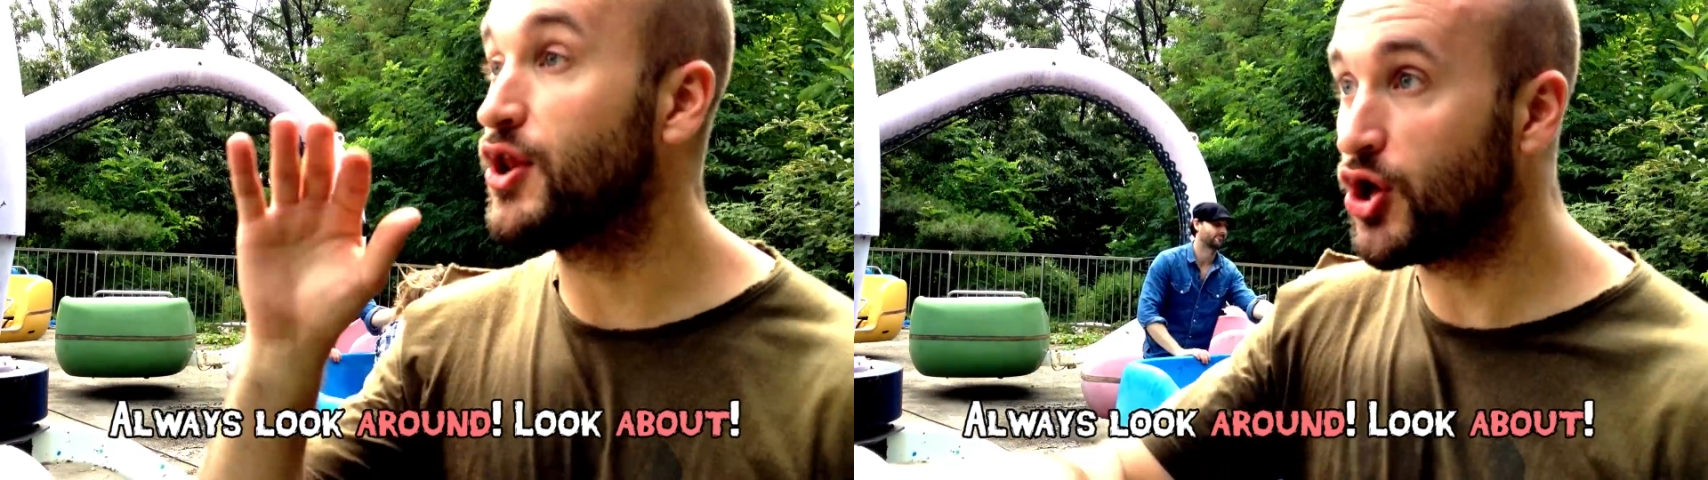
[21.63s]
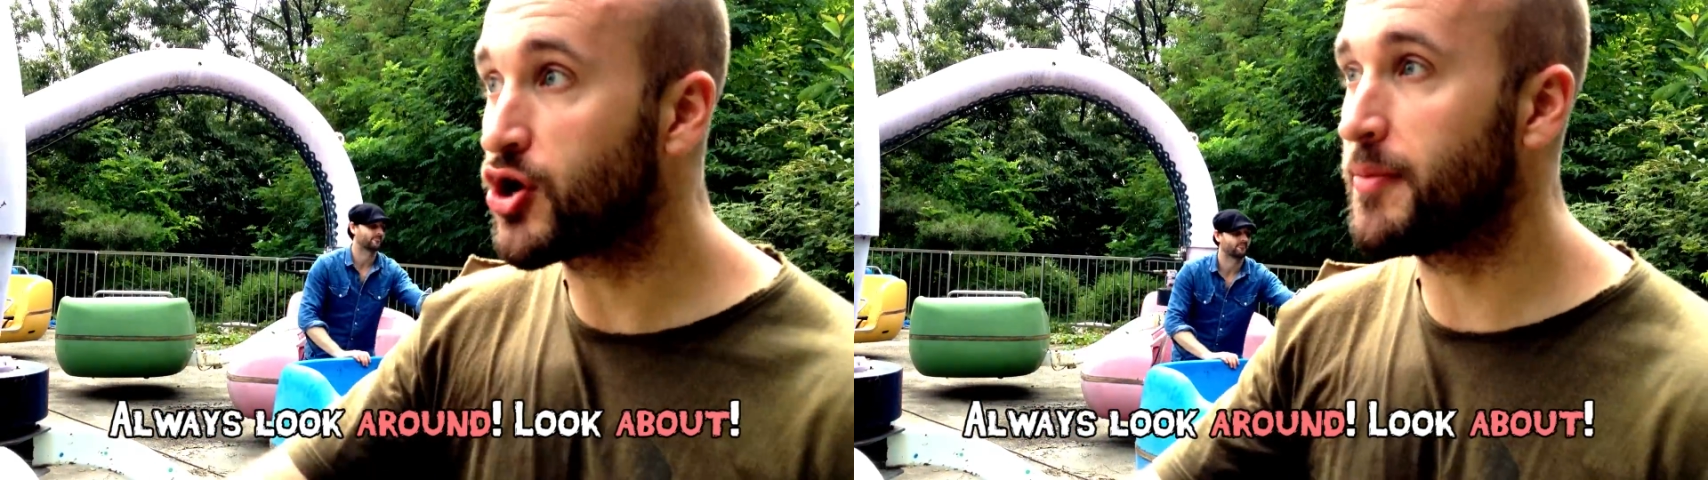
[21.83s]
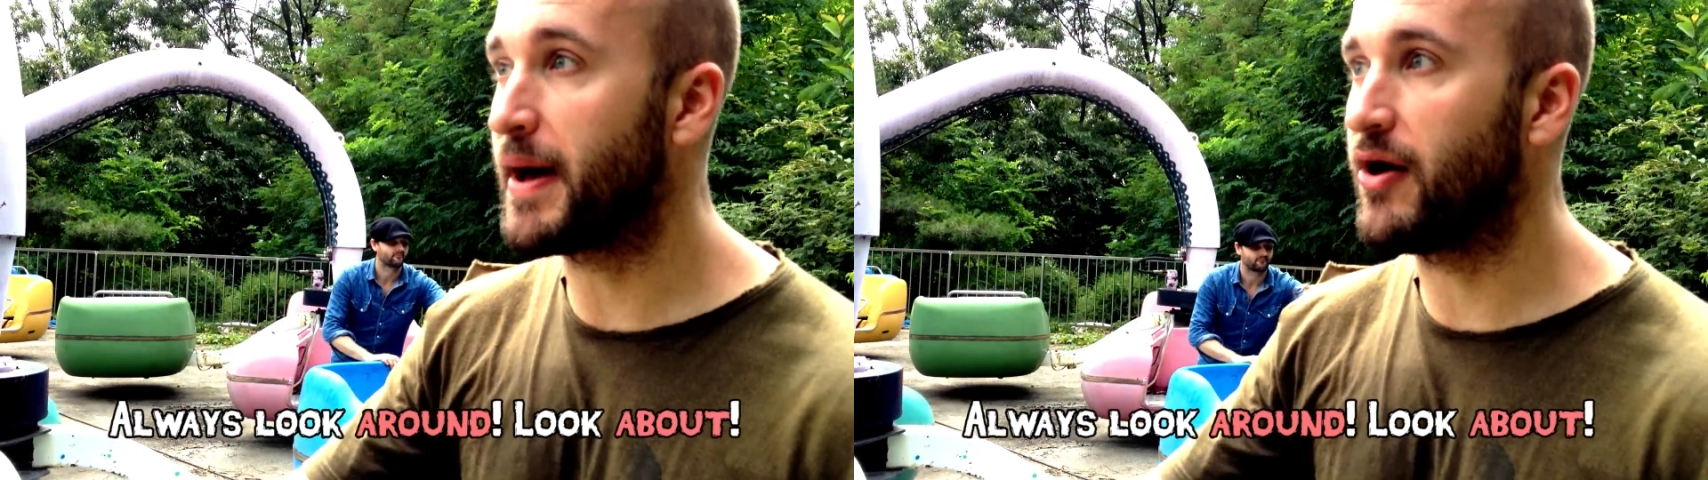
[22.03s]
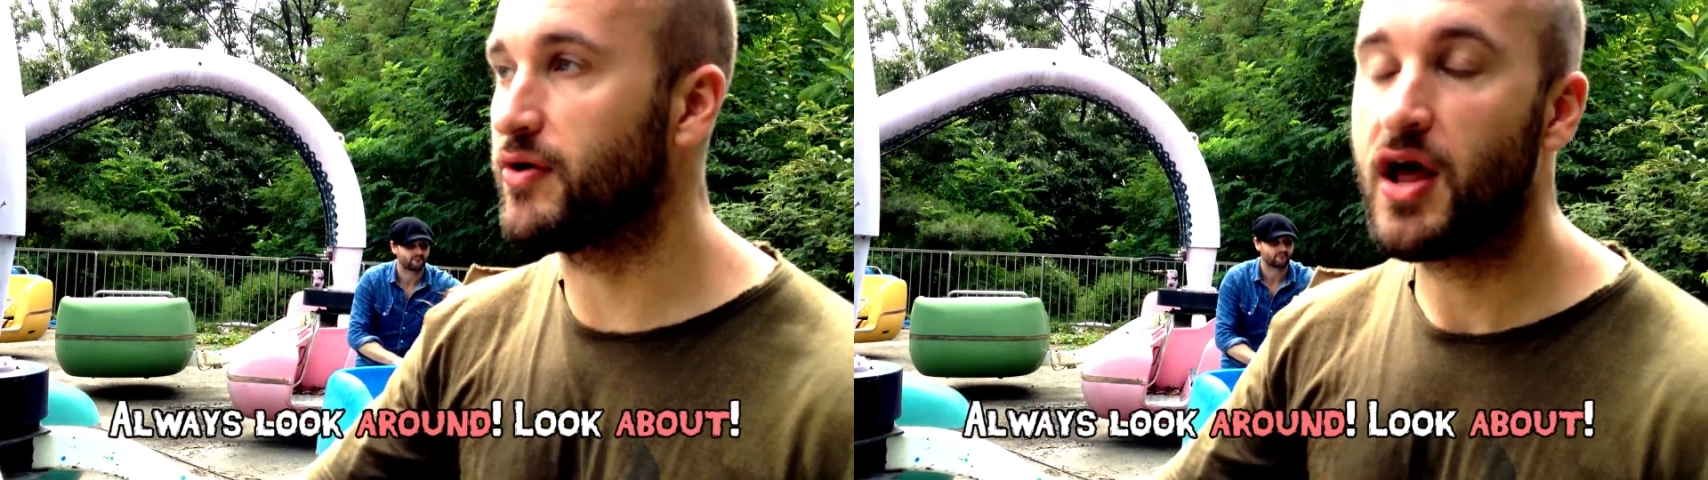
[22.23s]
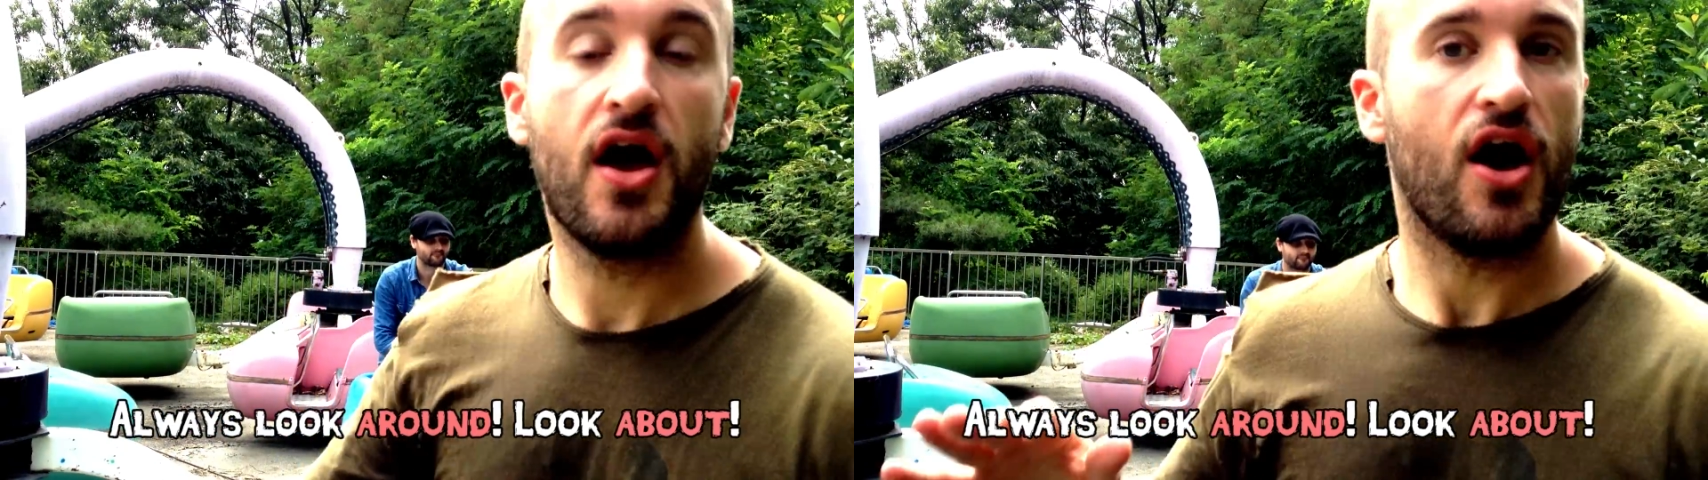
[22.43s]
look about.
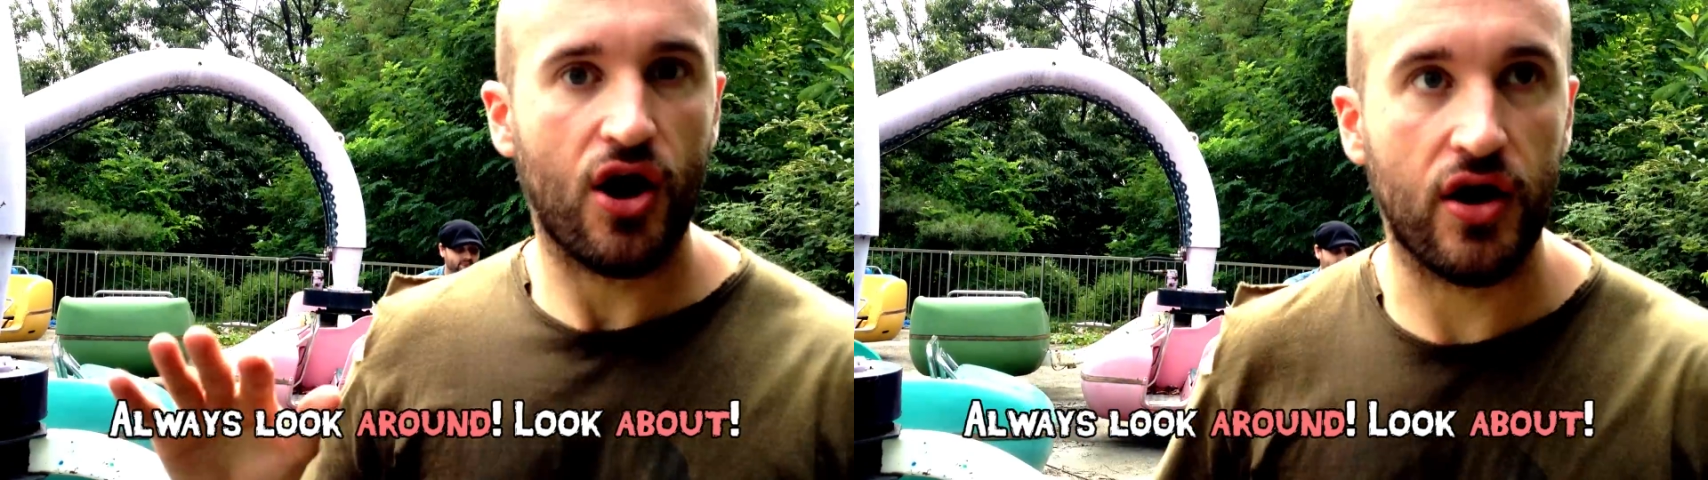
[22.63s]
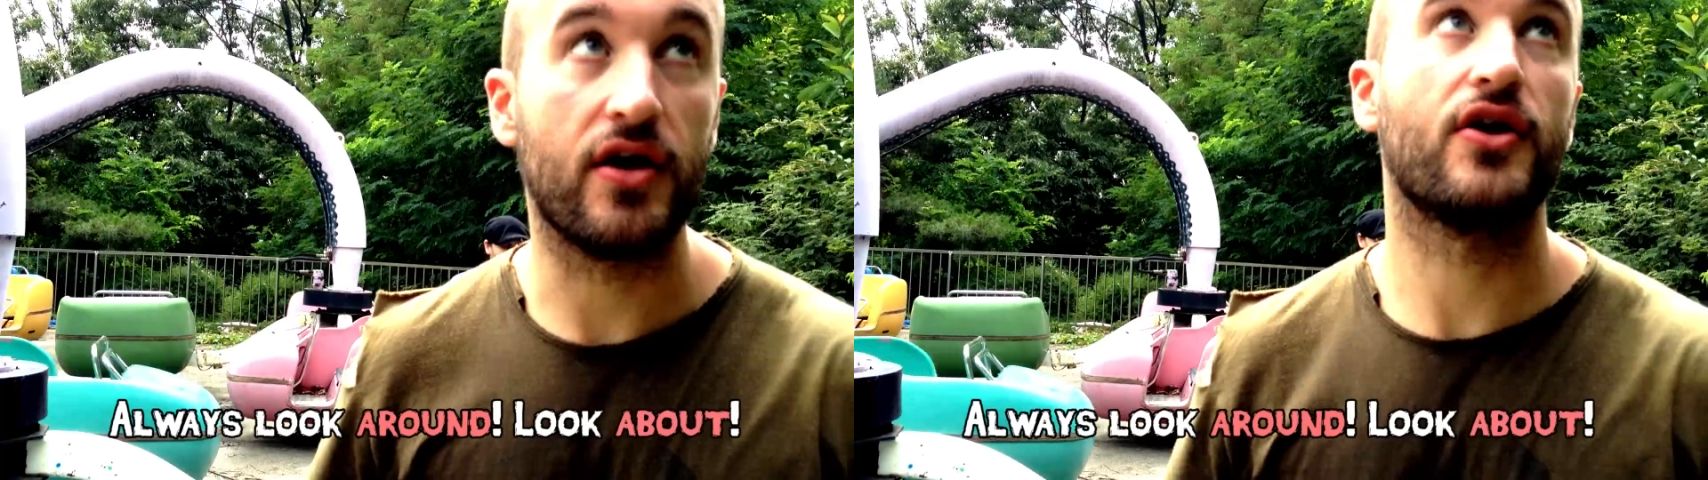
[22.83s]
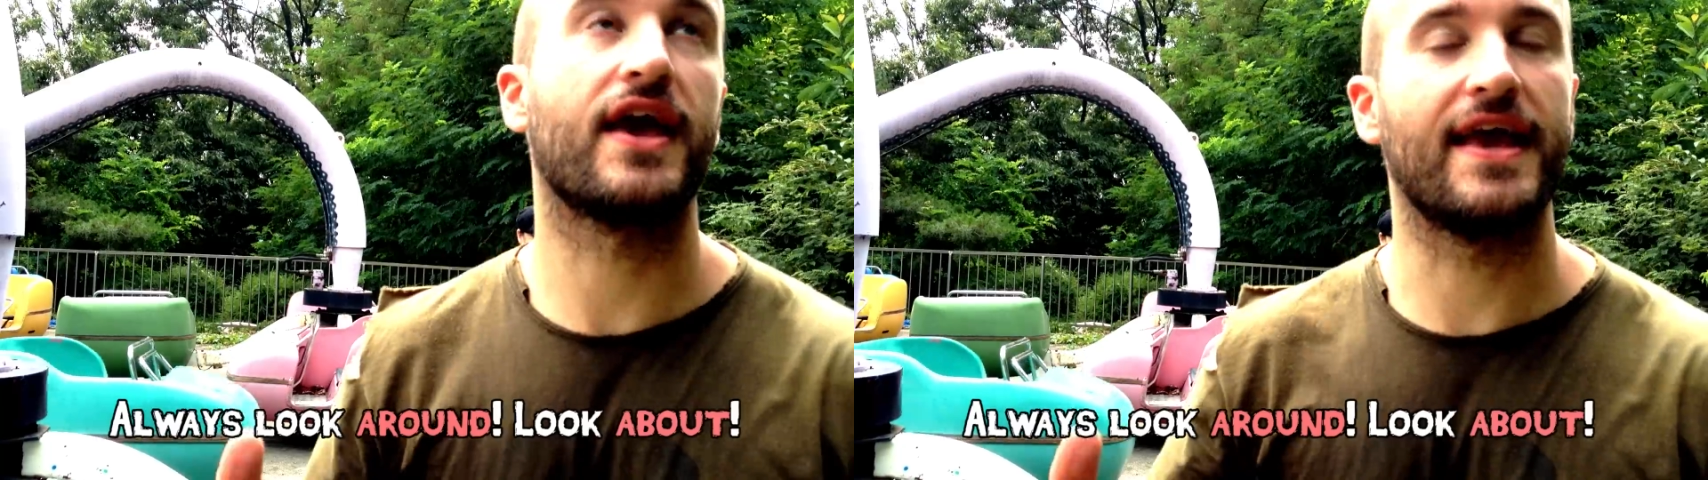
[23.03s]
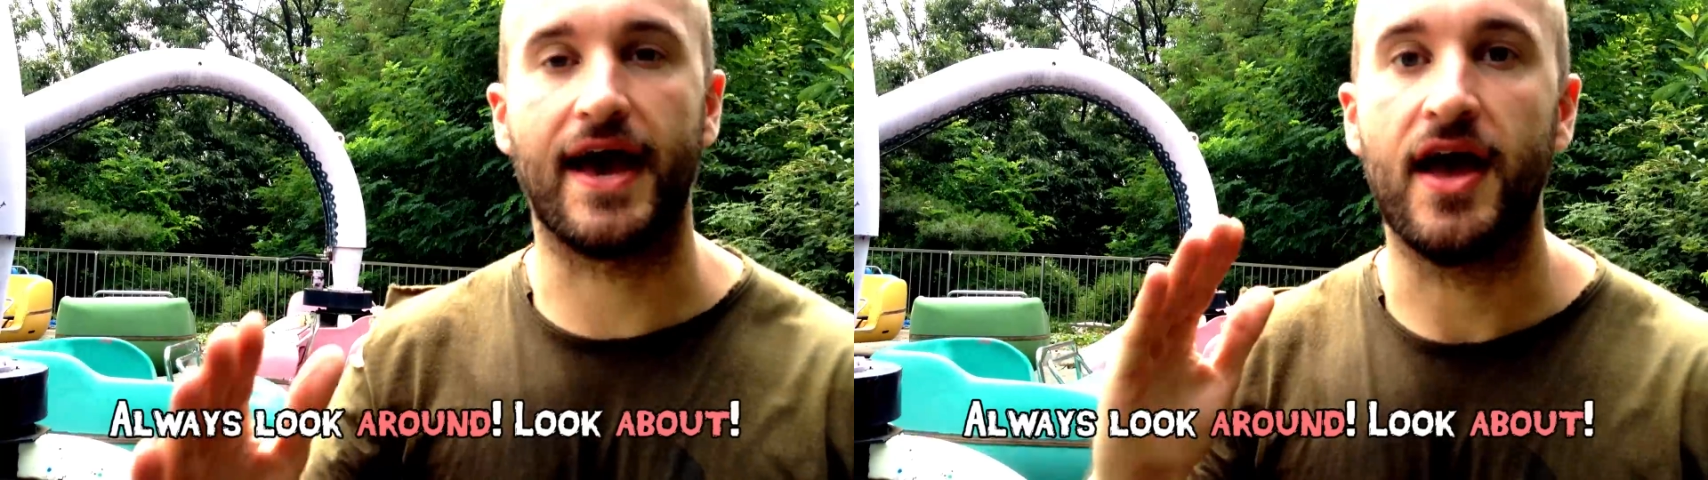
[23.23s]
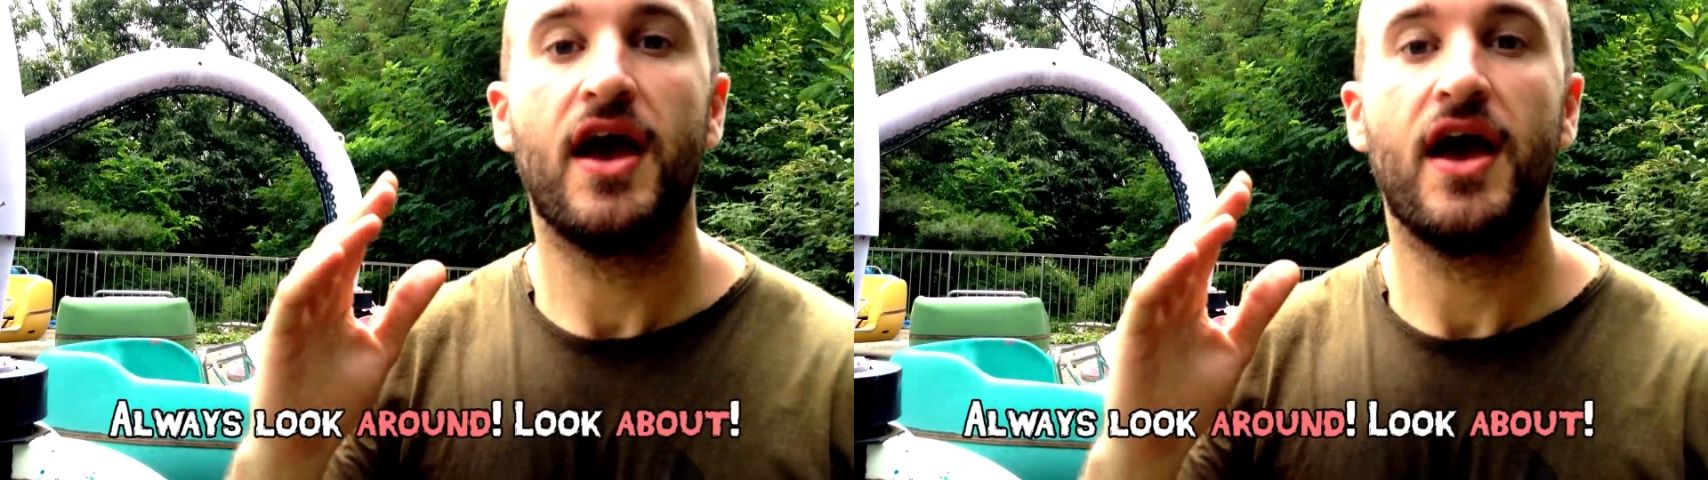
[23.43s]
Okay, yeah.